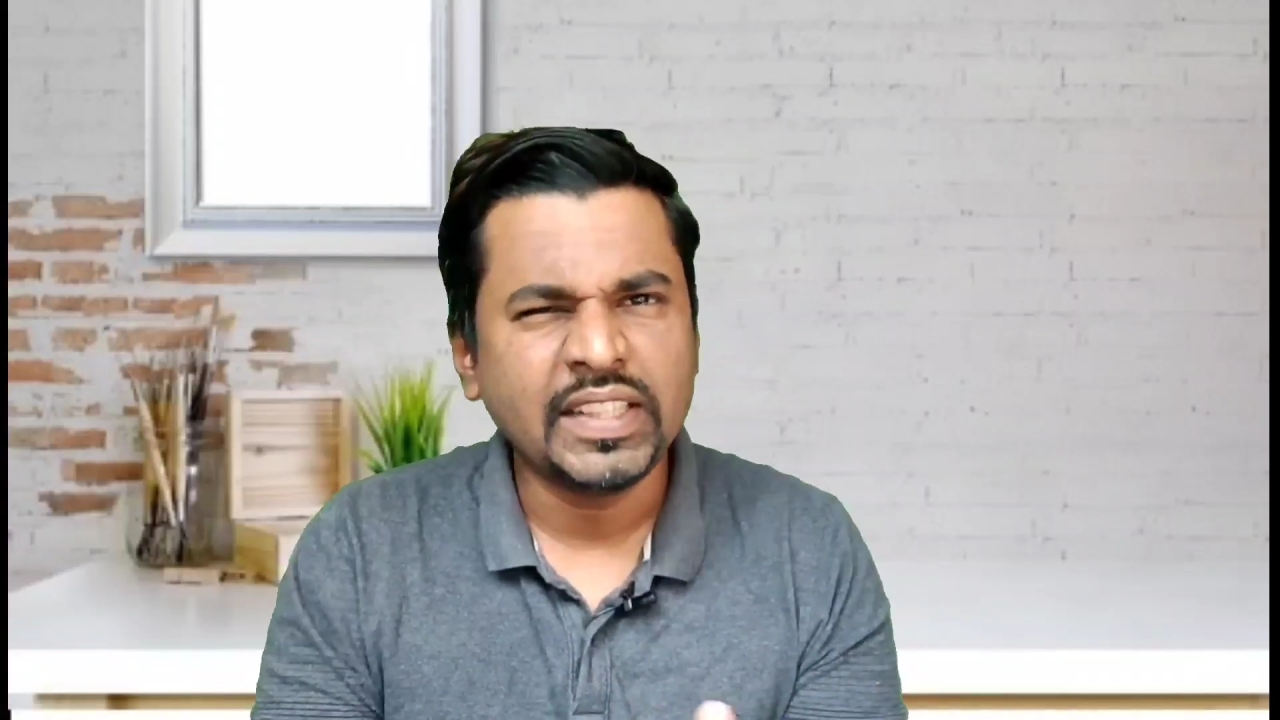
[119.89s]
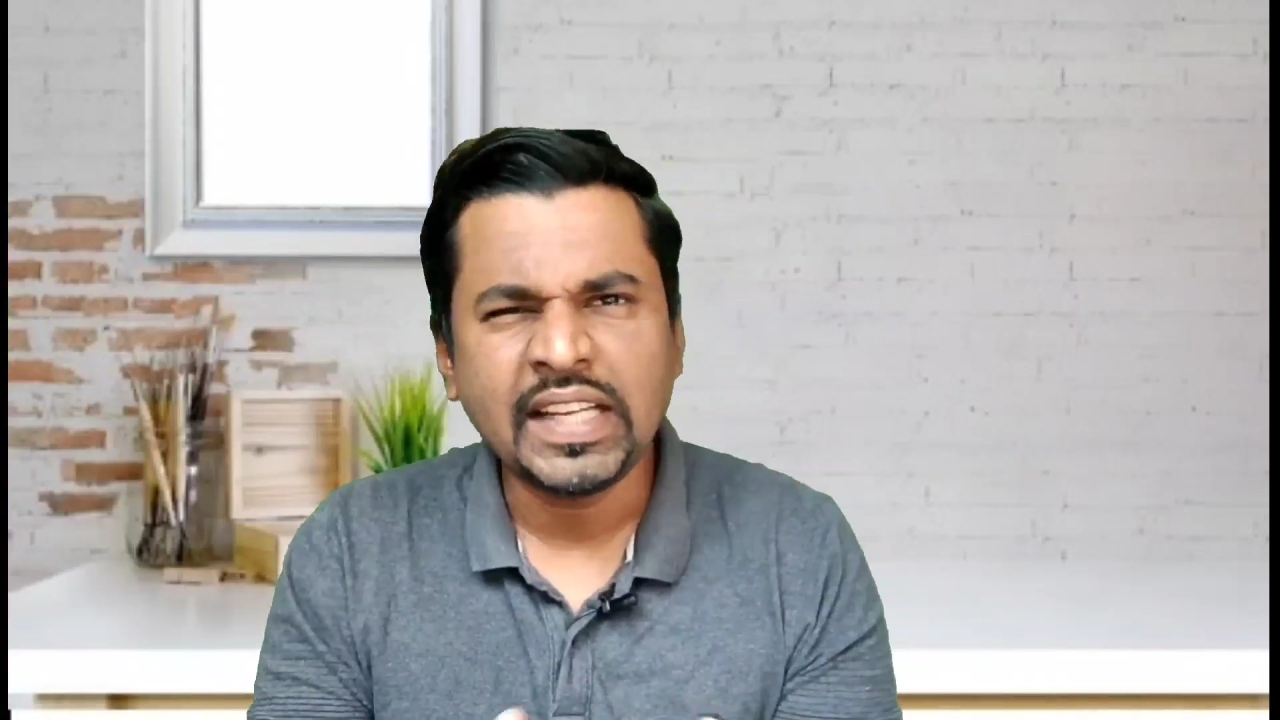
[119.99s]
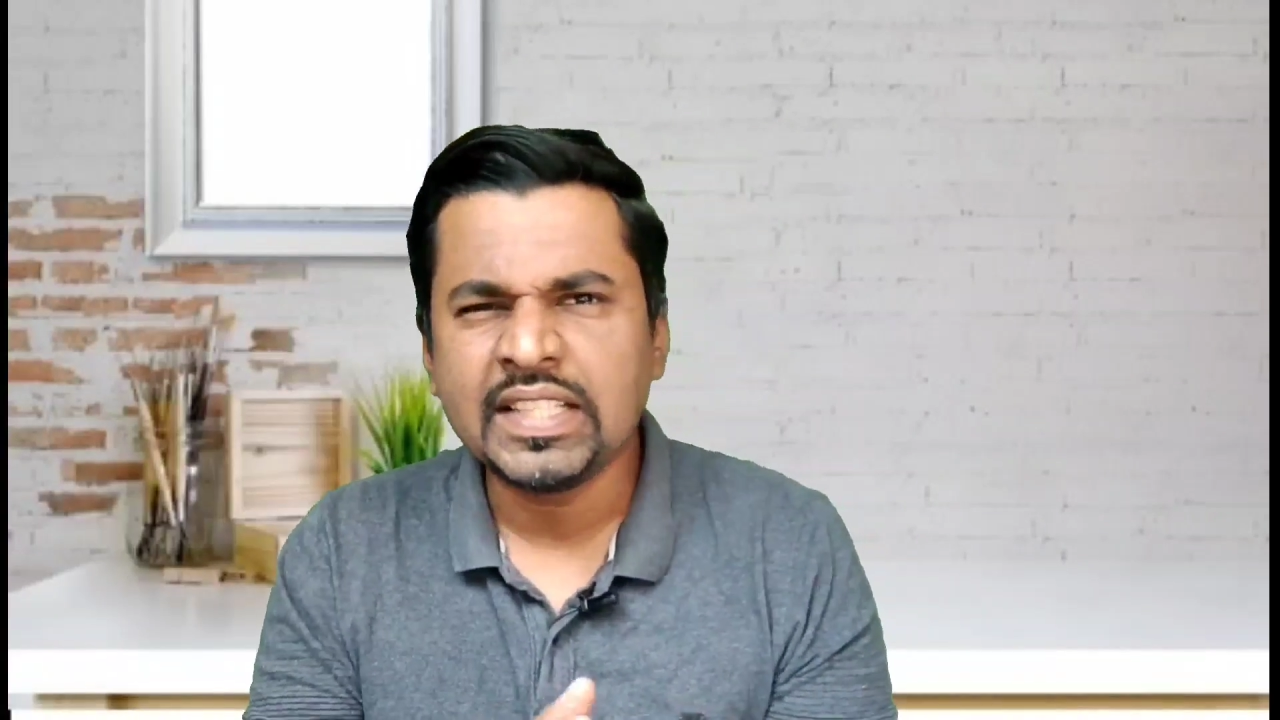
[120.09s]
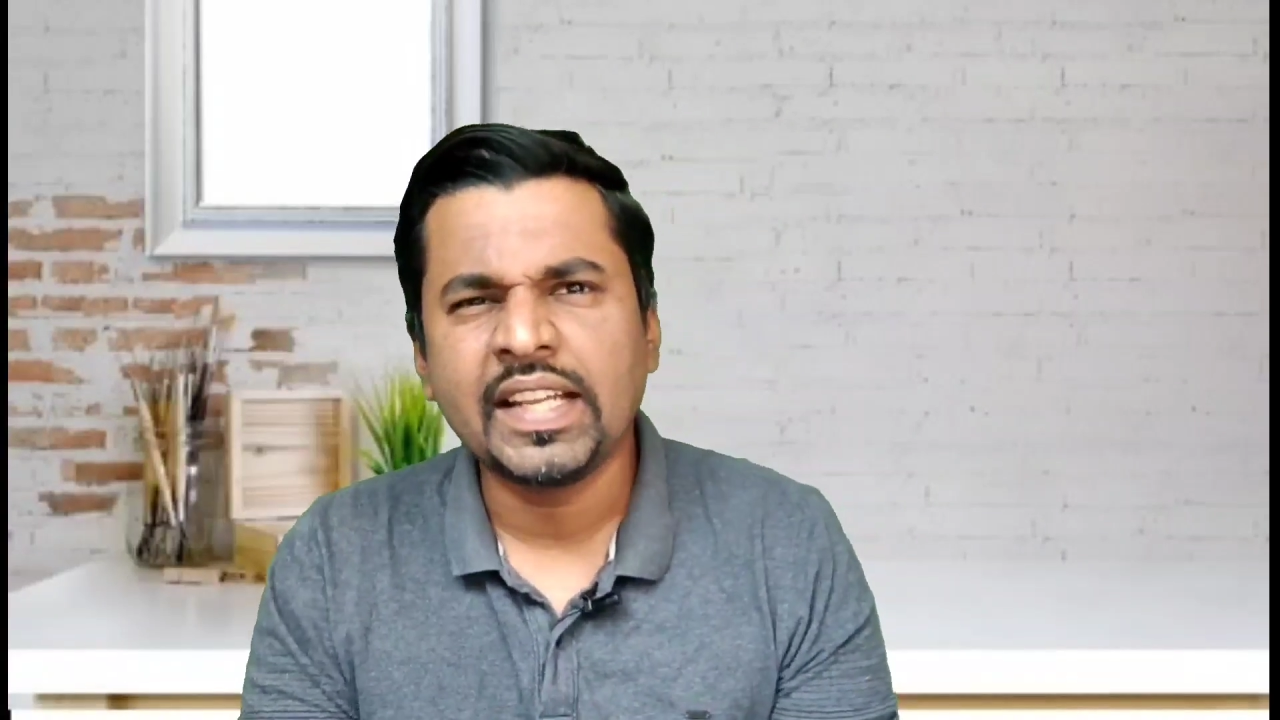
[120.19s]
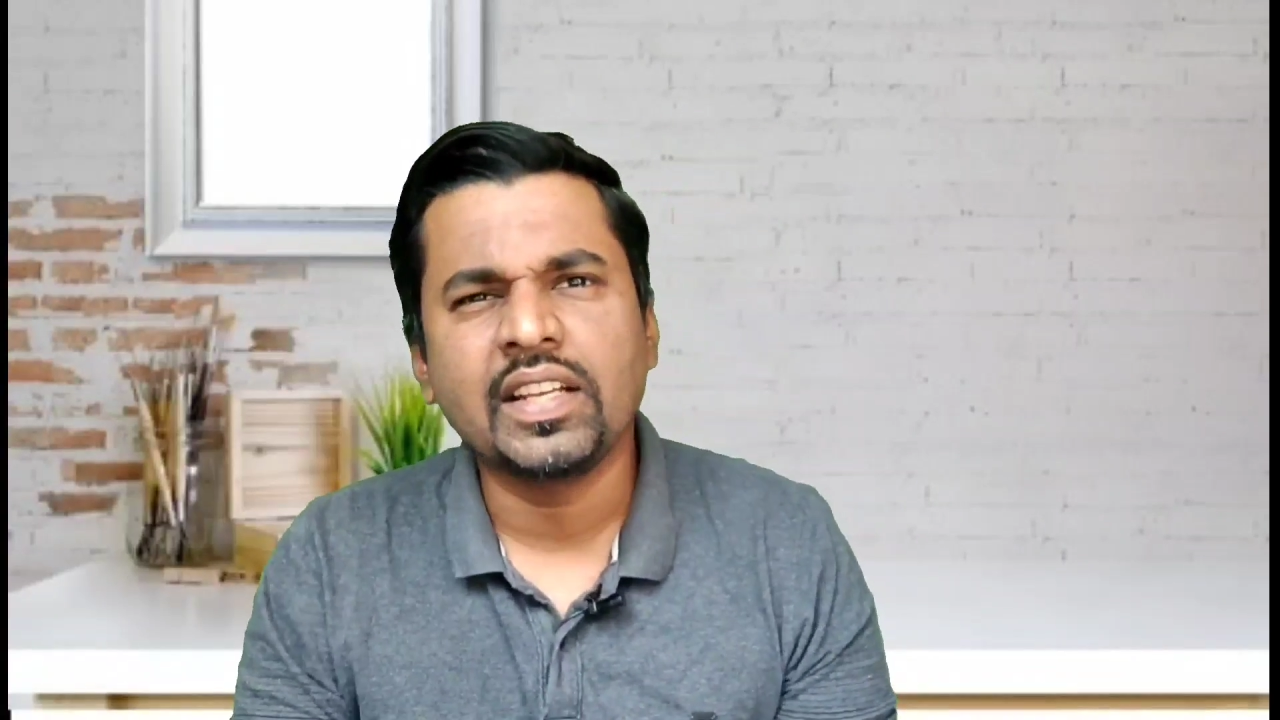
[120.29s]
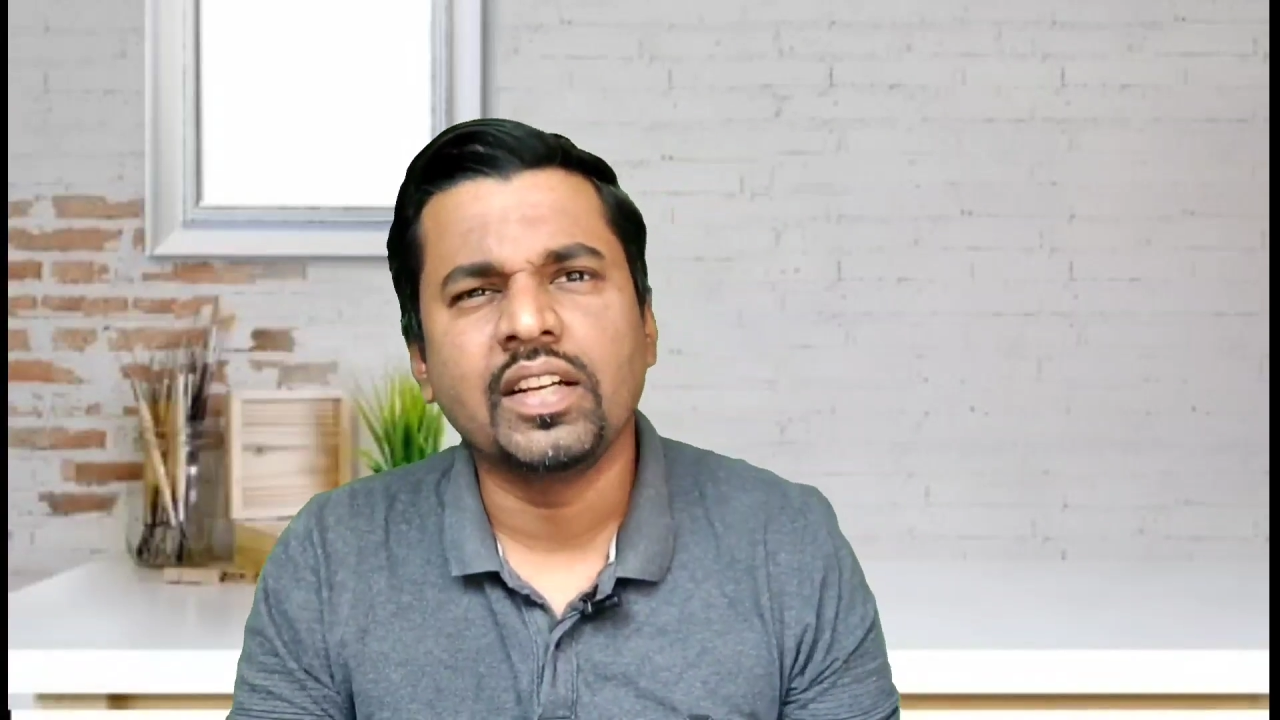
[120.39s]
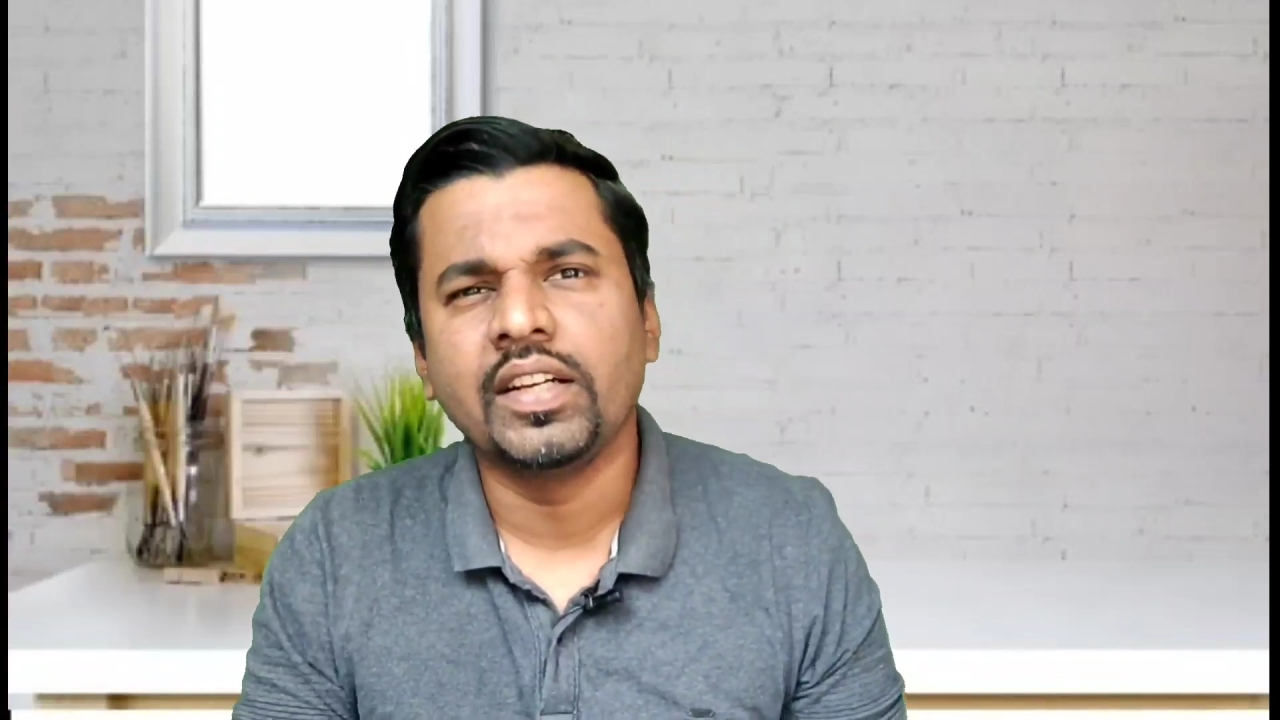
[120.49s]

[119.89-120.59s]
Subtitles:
that is like